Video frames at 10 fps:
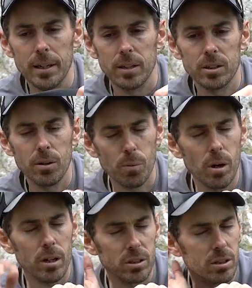So it
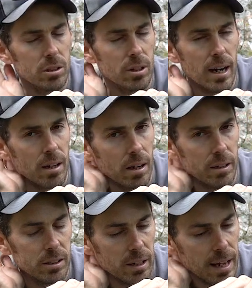works as a trad
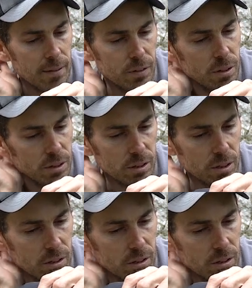harness. I have used it as a